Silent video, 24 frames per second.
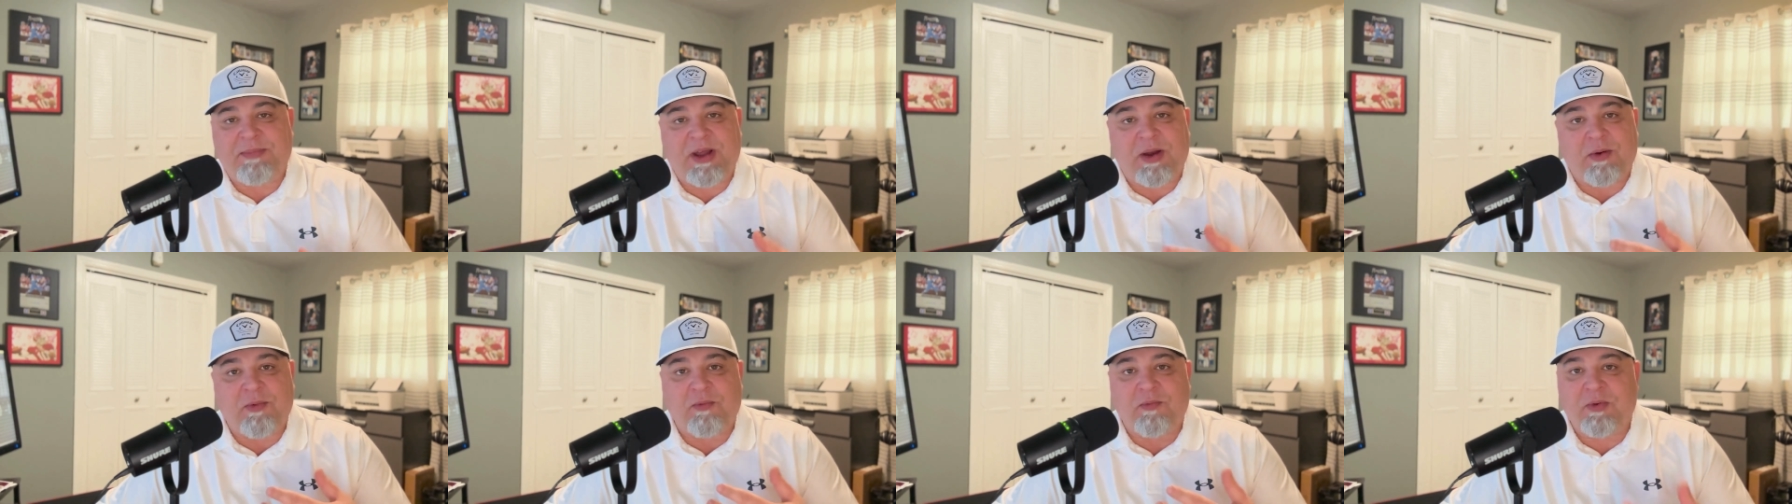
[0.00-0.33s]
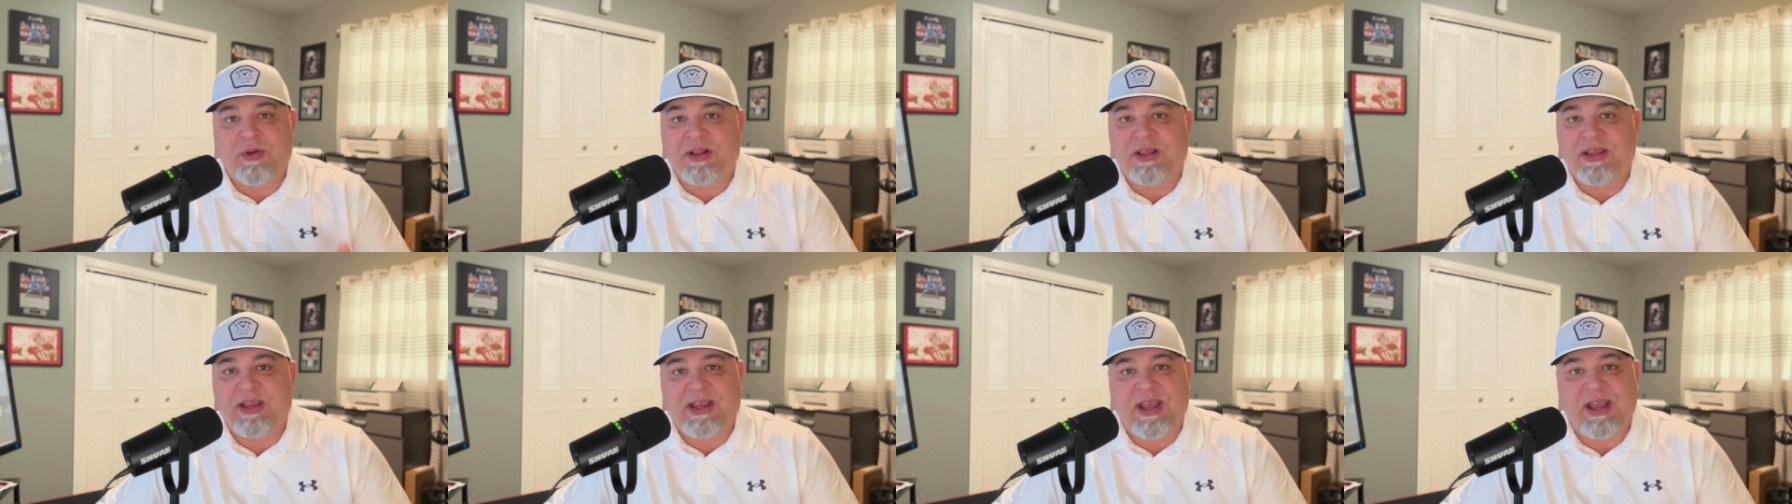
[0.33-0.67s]
I
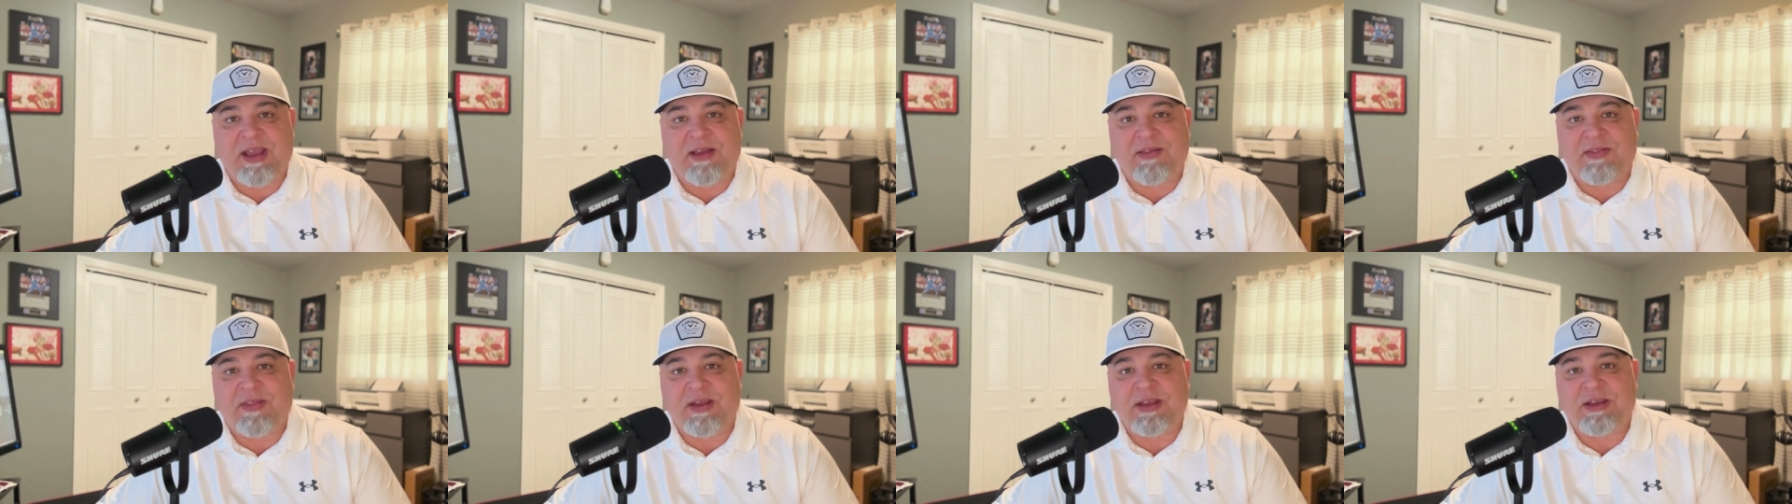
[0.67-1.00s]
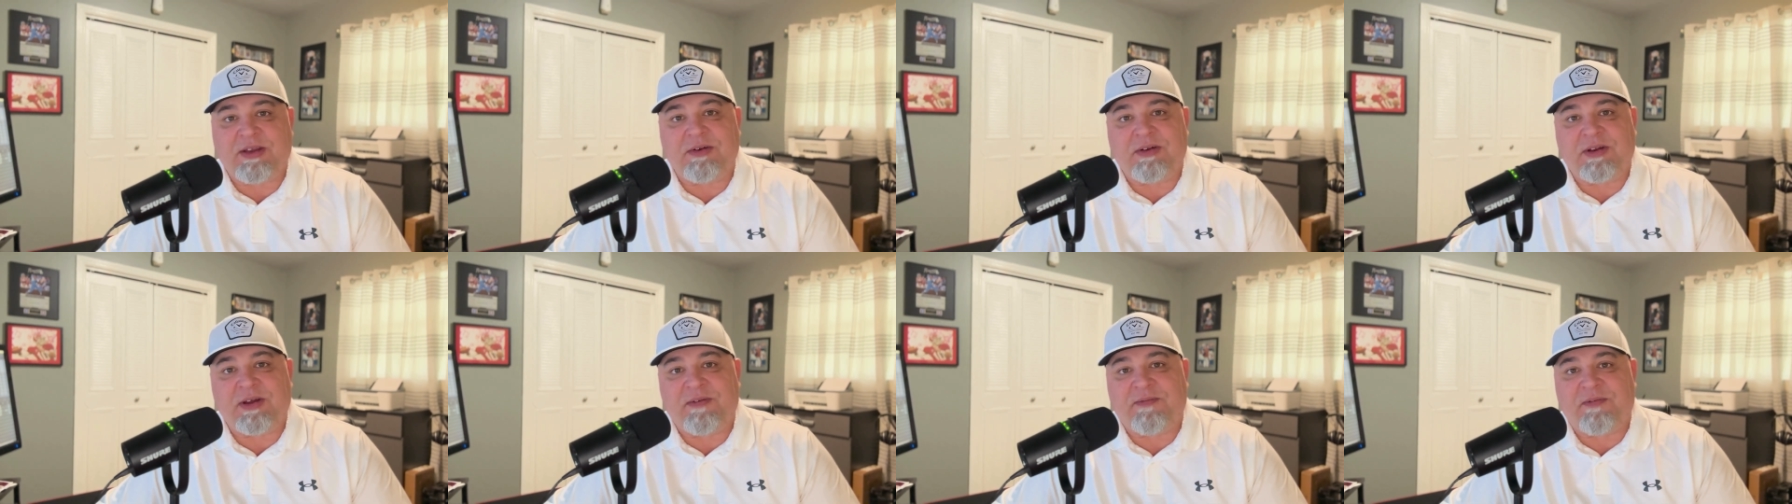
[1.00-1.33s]
really can't thank
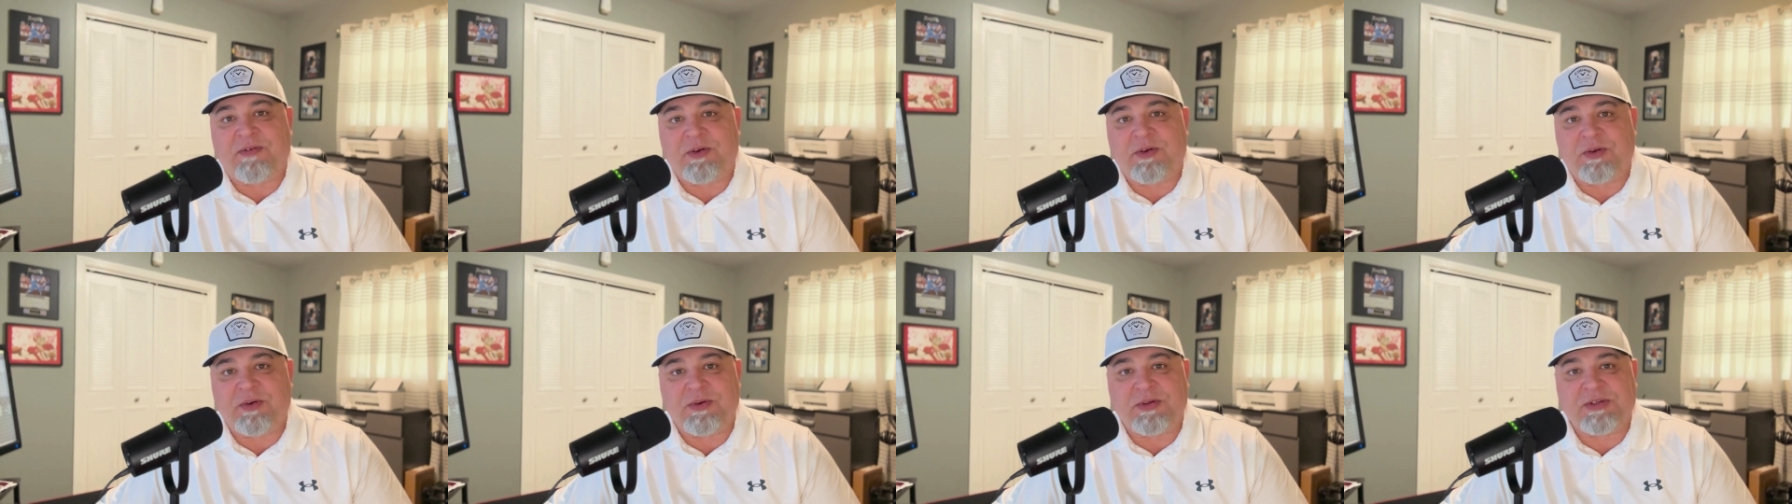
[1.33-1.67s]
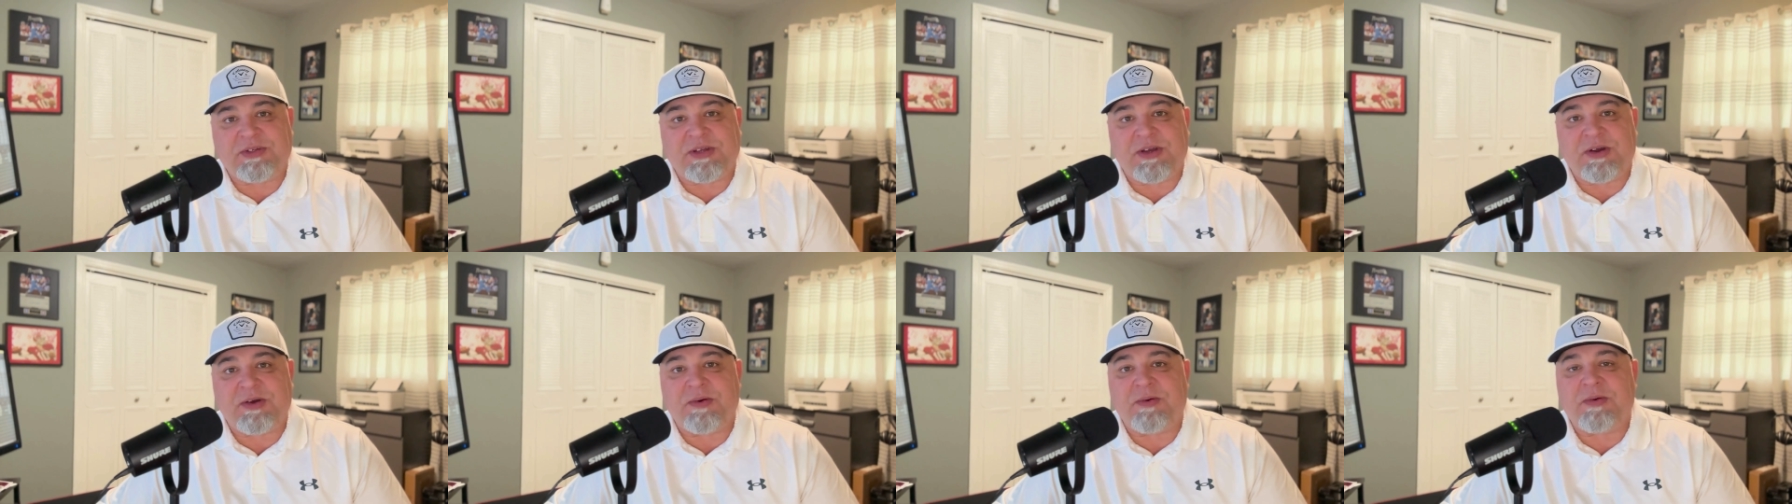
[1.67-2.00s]
you enough for doing
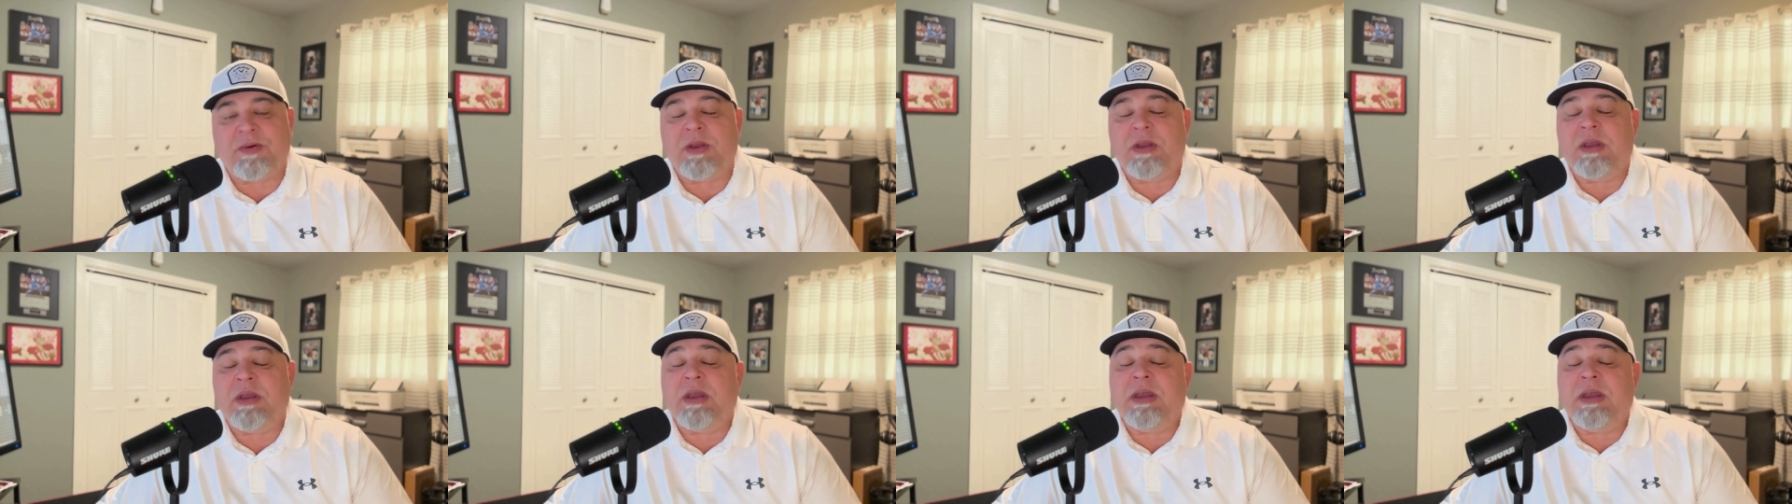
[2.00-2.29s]
so.